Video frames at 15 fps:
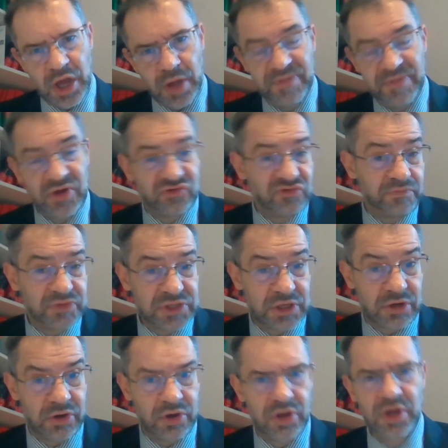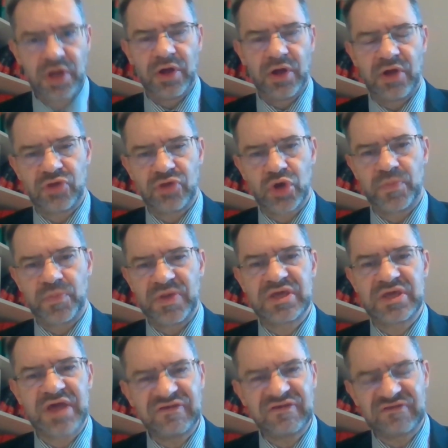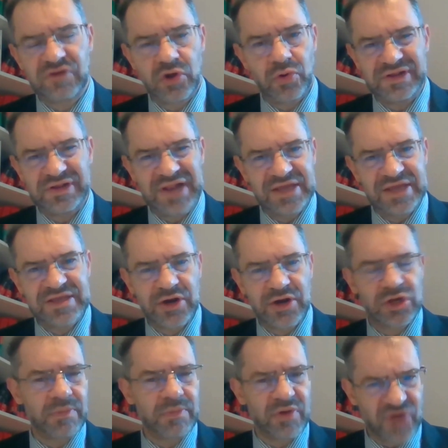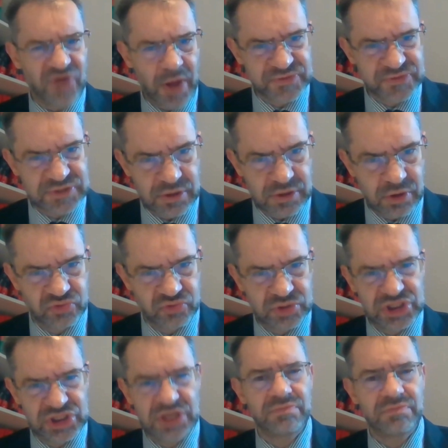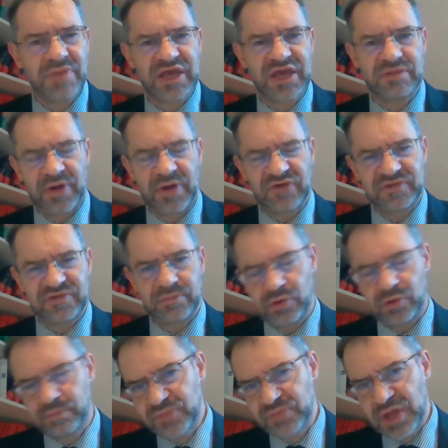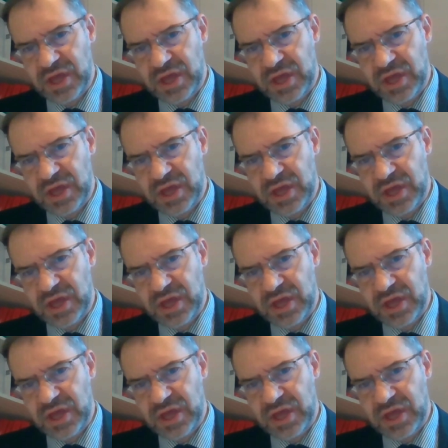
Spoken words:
because in particular, the European case law had laid down a number of obstacles which didn't make it possible.